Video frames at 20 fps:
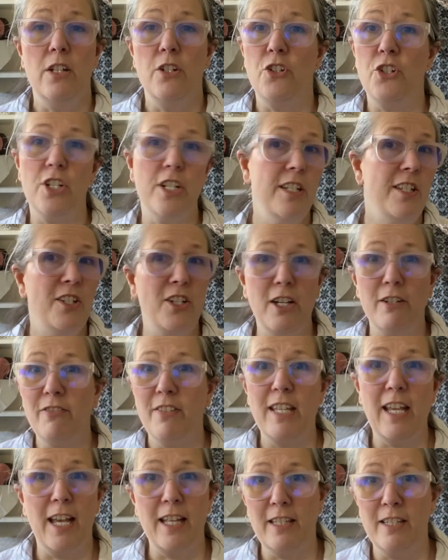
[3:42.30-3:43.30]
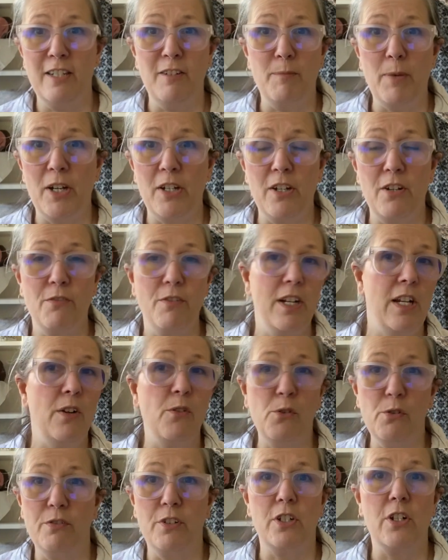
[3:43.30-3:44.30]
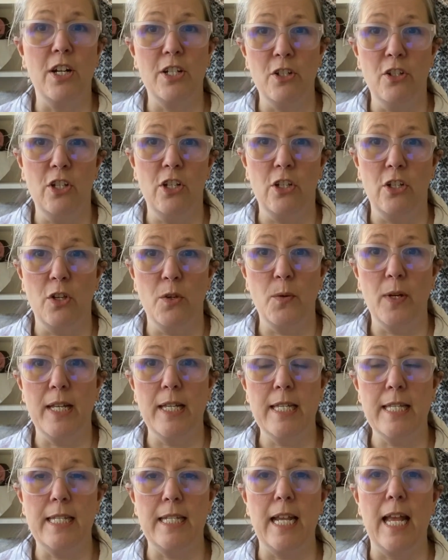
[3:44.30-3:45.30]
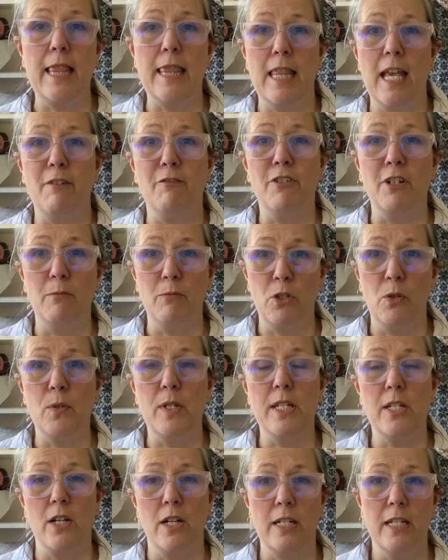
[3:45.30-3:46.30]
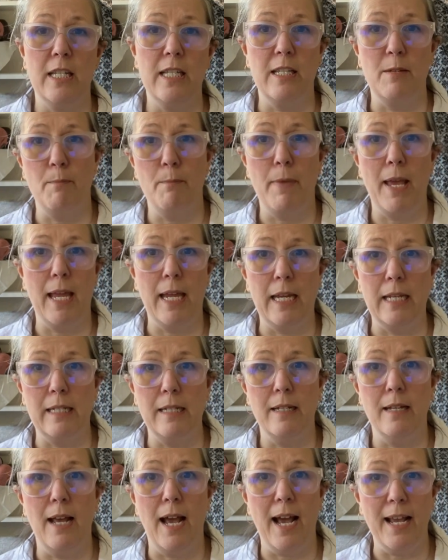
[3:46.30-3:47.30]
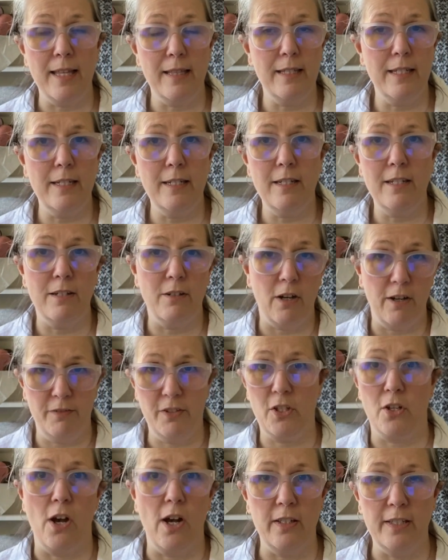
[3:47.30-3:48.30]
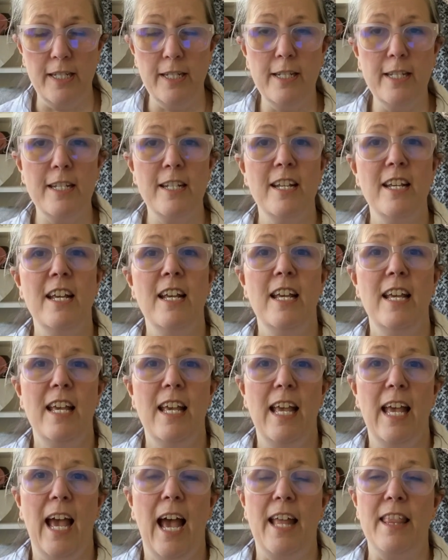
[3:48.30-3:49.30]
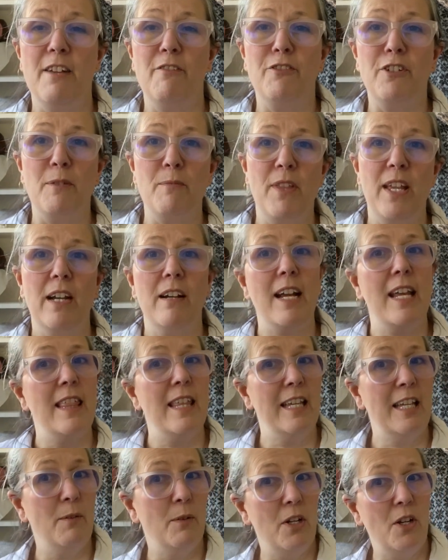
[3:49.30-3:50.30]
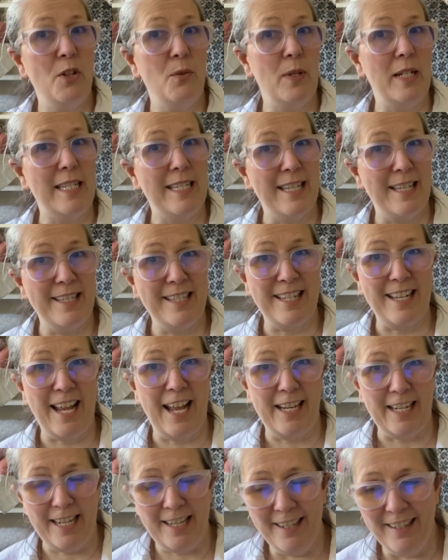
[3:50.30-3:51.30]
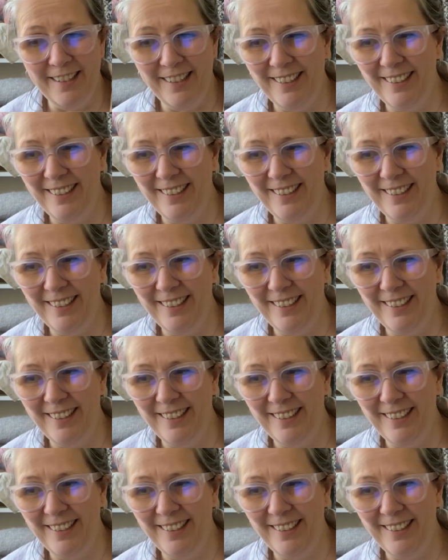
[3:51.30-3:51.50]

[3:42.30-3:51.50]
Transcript: just off the island of Ravelry over onto Uist, and then from Uist onto the main island of Scotland. And then from there, I think it went all the way to Cincinnati.